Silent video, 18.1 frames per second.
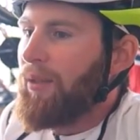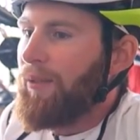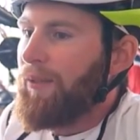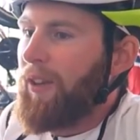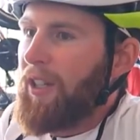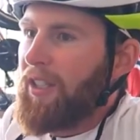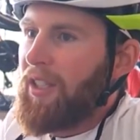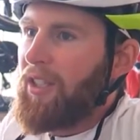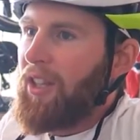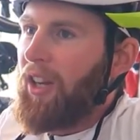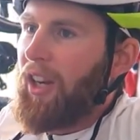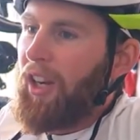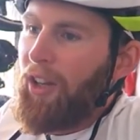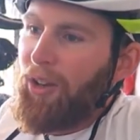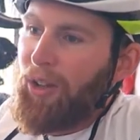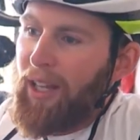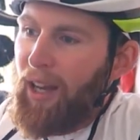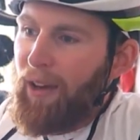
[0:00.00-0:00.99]
Foz is on a
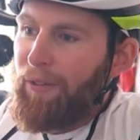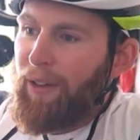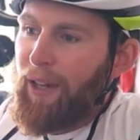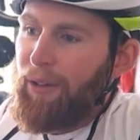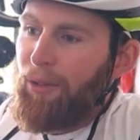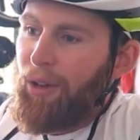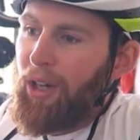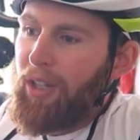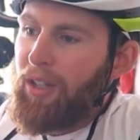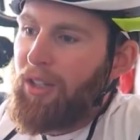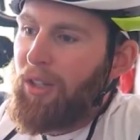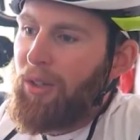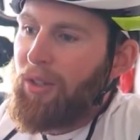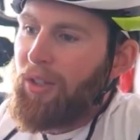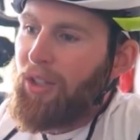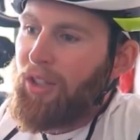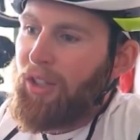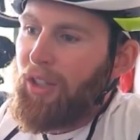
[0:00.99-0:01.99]
little cafe ride, so
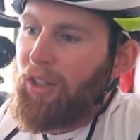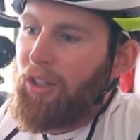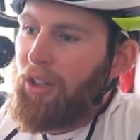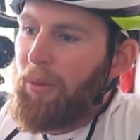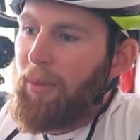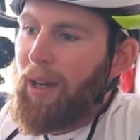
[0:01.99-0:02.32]
he's just going to